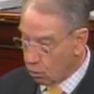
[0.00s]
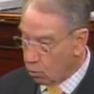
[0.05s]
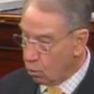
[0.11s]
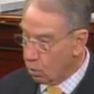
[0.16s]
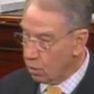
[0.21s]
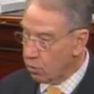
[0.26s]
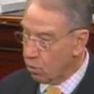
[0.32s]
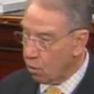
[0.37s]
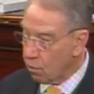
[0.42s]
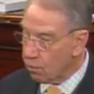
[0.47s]

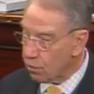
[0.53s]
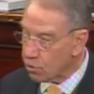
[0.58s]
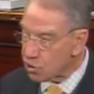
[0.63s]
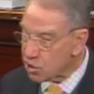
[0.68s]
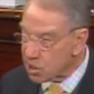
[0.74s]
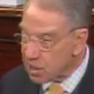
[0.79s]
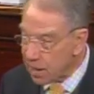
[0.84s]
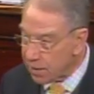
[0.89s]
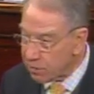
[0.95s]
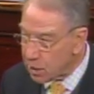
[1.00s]
with over
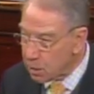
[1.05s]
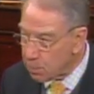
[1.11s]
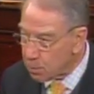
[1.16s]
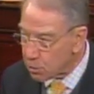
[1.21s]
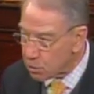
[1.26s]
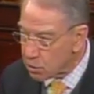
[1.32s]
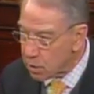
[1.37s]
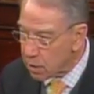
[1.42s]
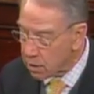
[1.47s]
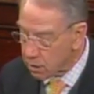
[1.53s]

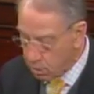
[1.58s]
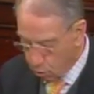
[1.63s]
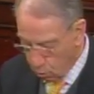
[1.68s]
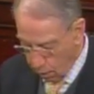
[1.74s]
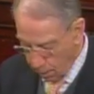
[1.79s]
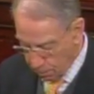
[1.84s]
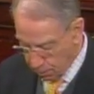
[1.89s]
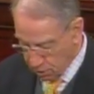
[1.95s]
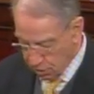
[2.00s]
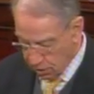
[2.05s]
70% of the
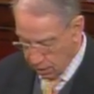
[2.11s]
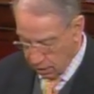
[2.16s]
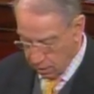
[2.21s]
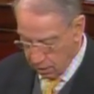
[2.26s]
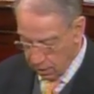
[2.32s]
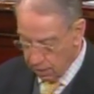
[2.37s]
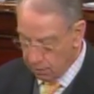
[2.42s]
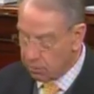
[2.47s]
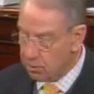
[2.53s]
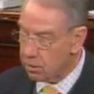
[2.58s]

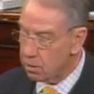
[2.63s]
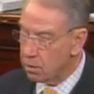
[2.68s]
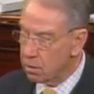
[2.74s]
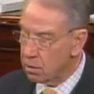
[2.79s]
representatives